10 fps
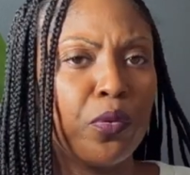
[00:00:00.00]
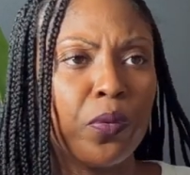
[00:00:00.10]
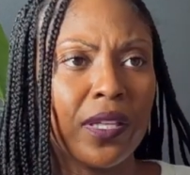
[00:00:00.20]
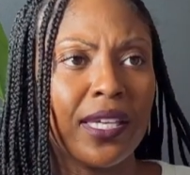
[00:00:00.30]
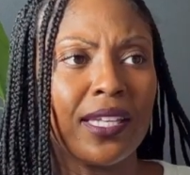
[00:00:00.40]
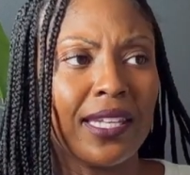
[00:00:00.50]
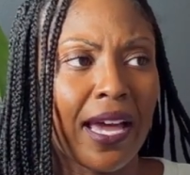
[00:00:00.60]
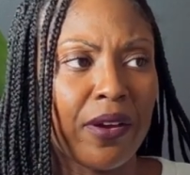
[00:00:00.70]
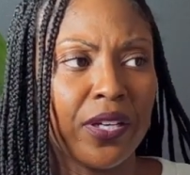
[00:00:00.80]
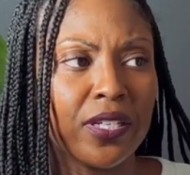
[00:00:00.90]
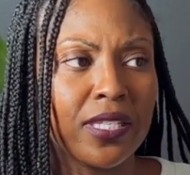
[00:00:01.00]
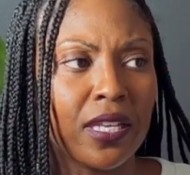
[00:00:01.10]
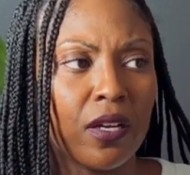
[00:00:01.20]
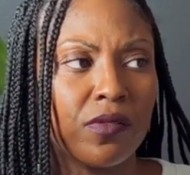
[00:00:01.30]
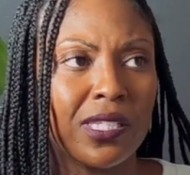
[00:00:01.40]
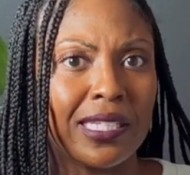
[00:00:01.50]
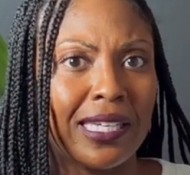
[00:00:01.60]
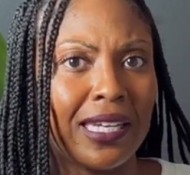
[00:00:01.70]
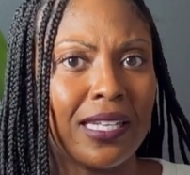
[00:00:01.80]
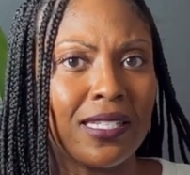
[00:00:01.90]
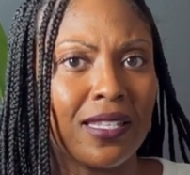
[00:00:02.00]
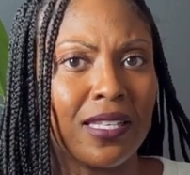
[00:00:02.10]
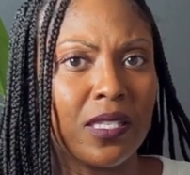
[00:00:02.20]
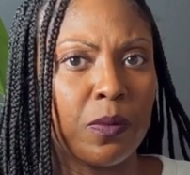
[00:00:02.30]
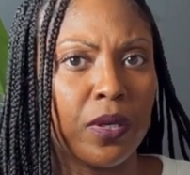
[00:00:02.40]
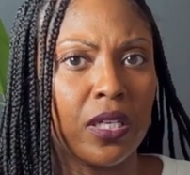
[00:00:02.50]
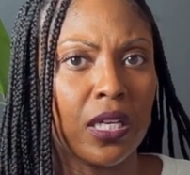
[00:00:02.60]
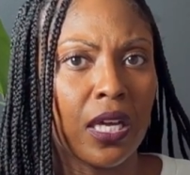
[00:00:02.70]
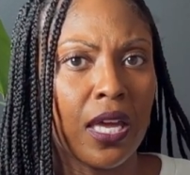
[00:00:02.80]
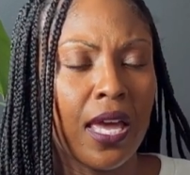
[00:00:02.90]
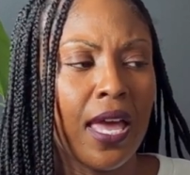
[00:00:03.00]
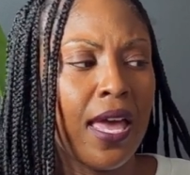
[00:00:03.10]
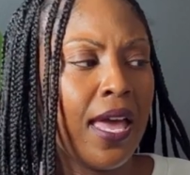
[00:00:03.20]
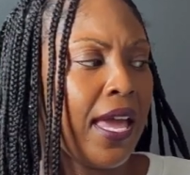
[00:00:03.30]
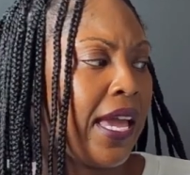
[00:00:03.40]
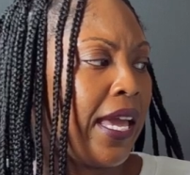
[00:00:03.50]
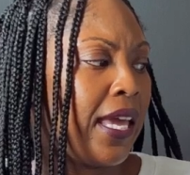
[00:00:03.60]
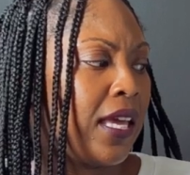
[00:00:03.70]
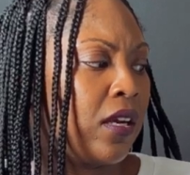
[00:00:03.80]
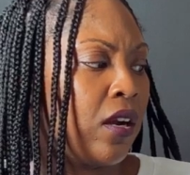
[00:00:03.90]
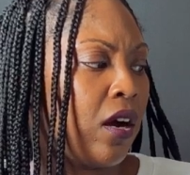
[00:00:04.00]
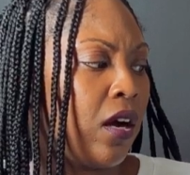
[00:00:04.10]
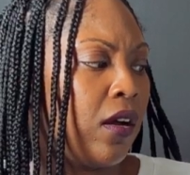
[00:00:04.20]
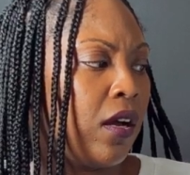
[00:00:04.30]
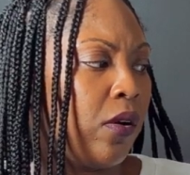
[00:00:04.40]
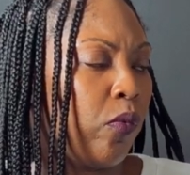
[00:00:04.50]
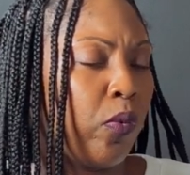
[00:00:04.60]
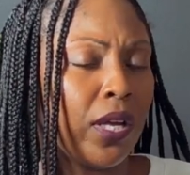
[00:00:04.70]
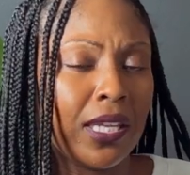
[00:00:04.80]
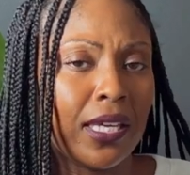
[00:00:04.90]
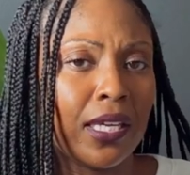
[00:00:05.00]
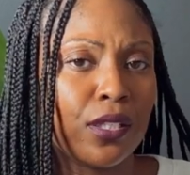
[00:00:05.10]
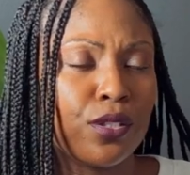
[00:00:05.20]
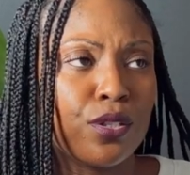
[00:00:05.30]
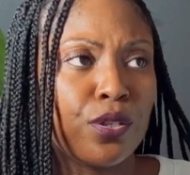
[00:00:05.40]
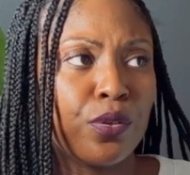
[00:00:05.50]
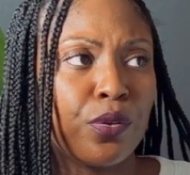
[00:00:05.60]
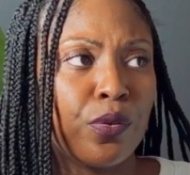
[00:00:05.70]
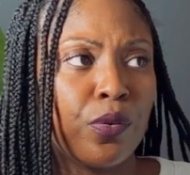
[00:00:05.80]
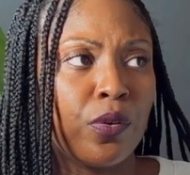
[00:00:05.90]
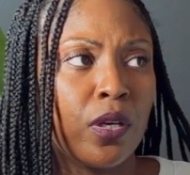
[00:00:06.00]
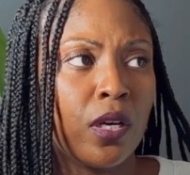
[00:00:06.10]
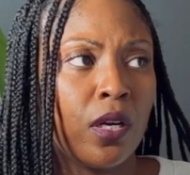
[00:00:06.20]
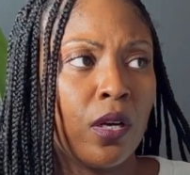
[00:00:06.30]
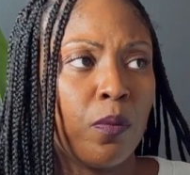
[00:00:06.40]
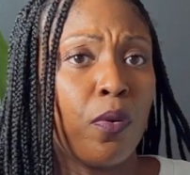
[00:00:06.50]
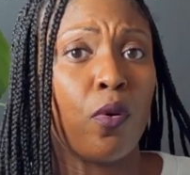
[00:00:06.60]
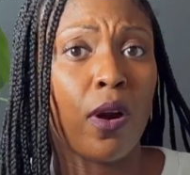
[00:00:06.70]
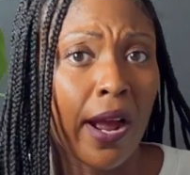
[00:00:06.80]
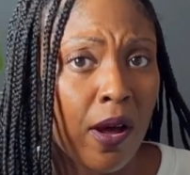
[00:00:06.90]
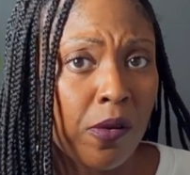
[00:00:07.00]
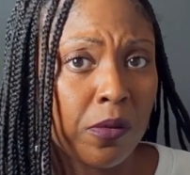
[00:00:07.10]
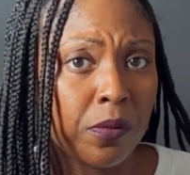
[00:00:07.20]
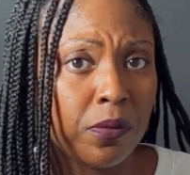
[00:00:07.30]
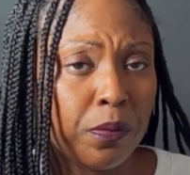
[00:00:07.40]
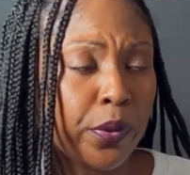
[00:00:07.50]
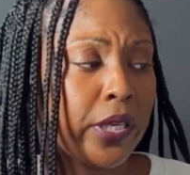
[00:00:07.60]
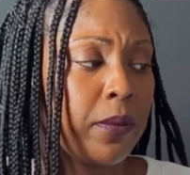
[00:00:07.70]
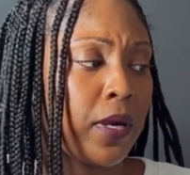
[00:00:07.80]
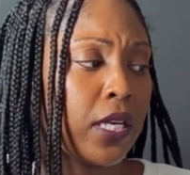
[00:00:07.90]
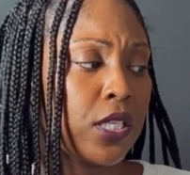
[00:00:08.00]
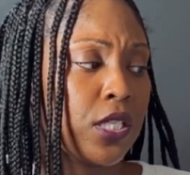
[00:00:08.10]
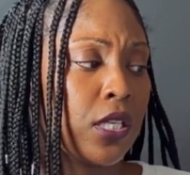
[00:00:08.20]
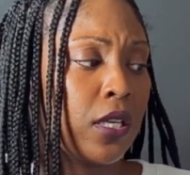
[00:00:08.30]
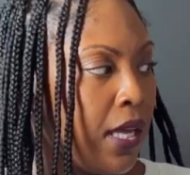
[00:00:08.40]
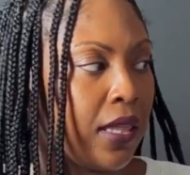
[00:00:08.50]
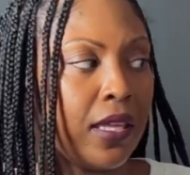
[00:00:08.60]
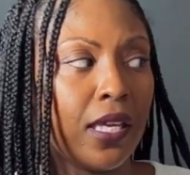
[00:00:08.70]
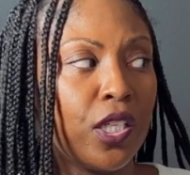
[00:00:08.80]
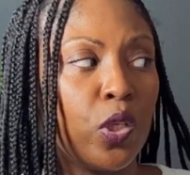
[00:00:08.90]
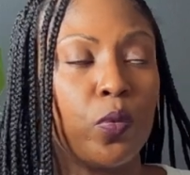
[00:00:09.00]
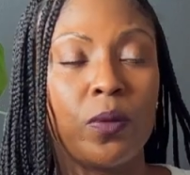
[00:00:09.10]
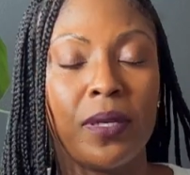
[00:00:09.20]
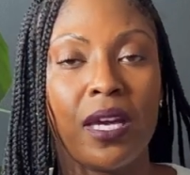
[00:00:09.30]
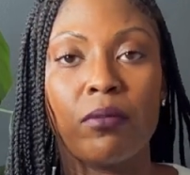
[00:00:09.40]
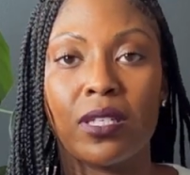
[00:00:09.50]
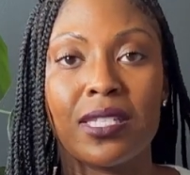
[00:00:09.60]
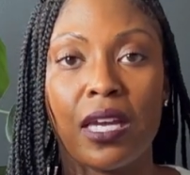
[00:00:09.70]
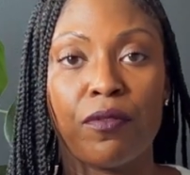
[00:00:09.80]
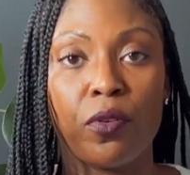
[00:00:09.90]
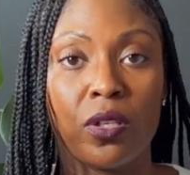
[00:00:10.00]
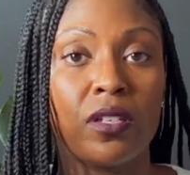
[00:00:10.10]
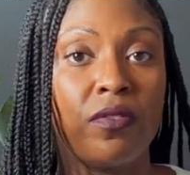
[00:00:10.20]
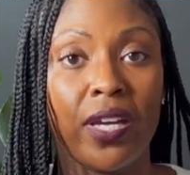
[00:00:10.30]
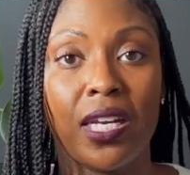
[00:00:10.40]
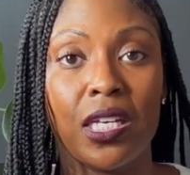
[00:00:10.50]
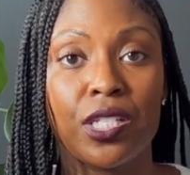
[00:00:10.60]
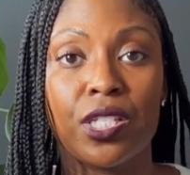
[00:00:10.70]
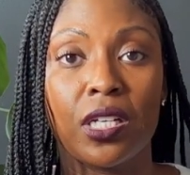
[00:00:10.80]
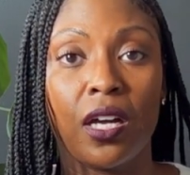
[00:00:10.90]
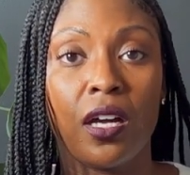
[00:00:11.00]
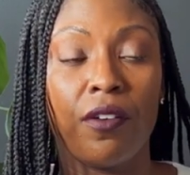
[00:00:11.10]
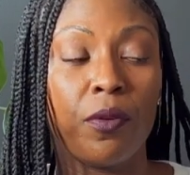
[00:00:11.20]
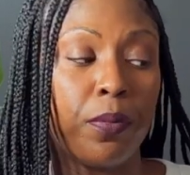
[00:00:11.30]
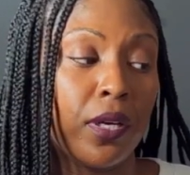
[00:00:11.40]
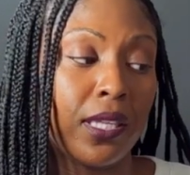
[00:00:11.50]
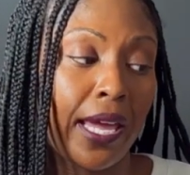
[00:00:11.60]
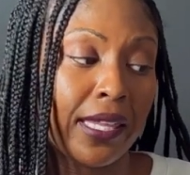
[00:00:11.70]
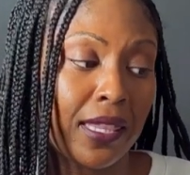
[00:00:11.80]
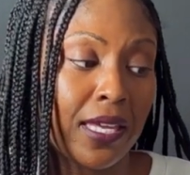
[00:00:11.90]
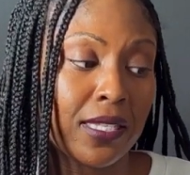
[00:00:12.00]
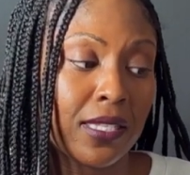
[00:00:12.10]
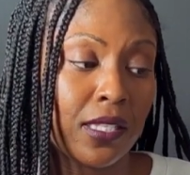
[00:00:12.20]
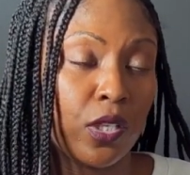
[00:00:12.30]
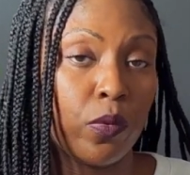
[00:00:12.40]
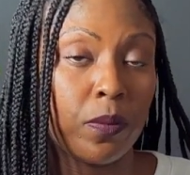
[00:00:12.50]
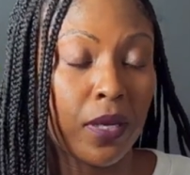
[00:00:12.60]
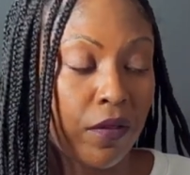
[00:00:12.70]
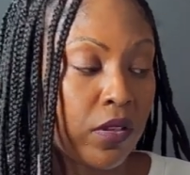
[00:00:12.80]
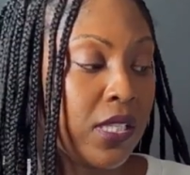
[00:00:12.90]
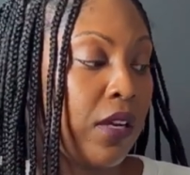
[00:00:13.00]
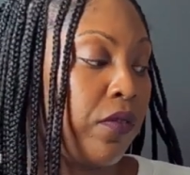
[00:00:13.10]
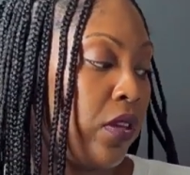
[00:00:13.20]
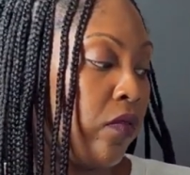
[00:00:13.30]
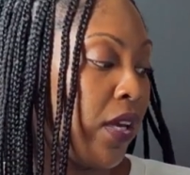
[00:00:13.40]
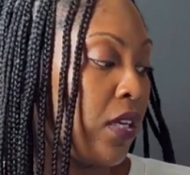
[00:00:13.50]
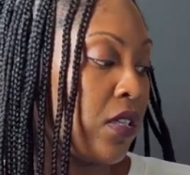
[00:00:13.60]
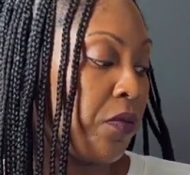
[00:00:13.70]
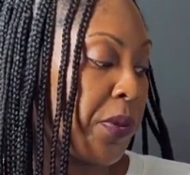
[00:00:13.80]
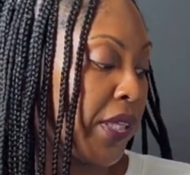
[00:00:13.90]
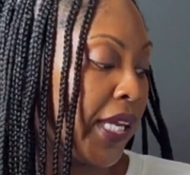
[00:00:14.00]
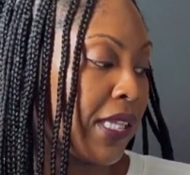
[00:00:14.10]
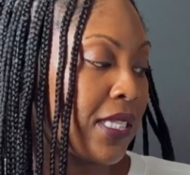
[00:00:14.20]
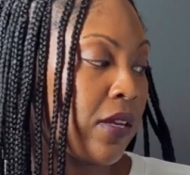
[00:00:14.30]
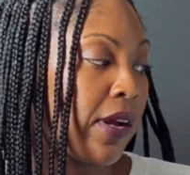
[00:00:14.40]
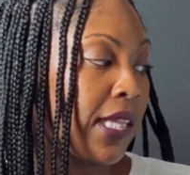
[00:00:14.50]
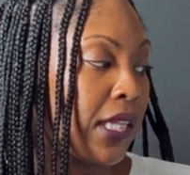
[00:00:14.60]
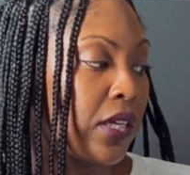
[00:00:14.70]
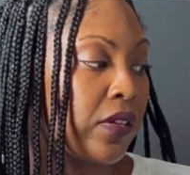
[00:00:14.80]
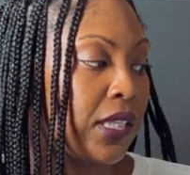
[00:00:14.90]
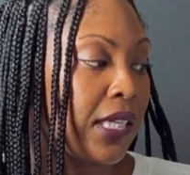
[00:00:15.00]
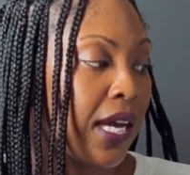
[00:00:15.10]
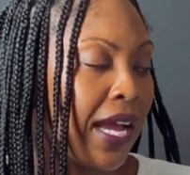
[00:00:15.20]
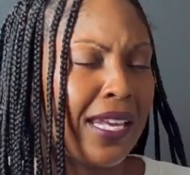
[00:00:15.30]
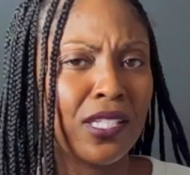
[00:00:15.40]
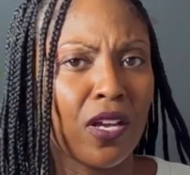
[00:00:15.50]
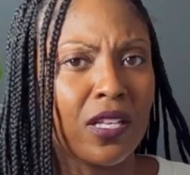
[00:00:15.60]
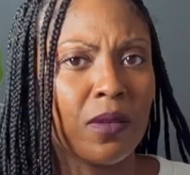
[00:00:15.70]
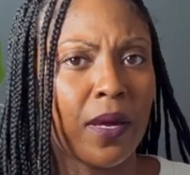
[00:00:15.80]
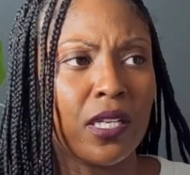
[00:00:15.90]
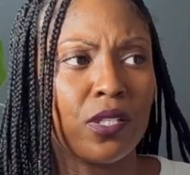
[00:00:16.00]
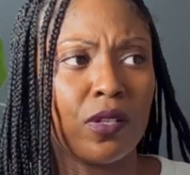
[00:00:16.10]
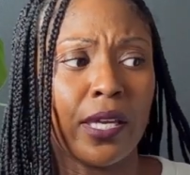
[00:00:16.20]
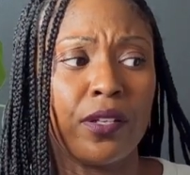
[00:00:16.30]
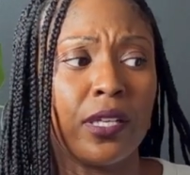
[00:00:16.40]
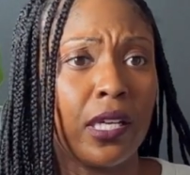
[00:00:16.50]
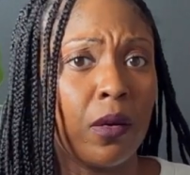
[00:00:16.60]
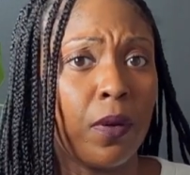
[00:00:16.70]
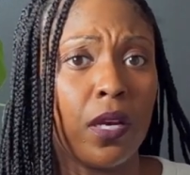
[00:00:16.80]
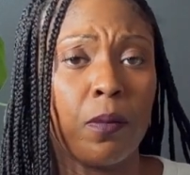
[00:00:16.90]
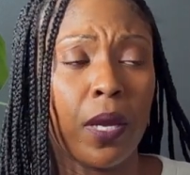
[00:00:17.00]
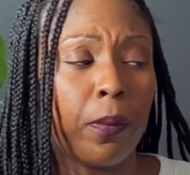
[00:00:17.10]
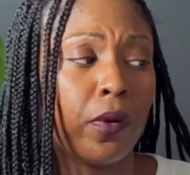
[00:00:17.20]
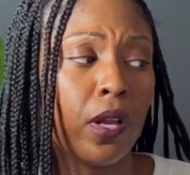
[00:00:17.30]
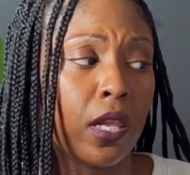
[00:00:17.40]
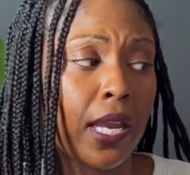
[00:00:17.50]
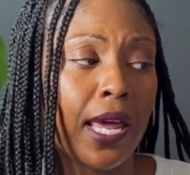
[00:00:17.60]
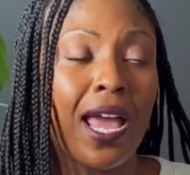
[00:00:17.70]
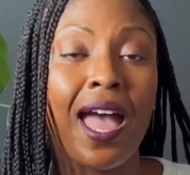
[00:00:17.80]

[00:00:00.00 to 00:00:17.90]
really allow yourself to get into this book and willing to pour out pretty much, then you would be able to take full advantage of a book like this. You would be able to take full advantage of a book like this. So I literally got, and it talks about it too, like you need to get a pen and paper and all that.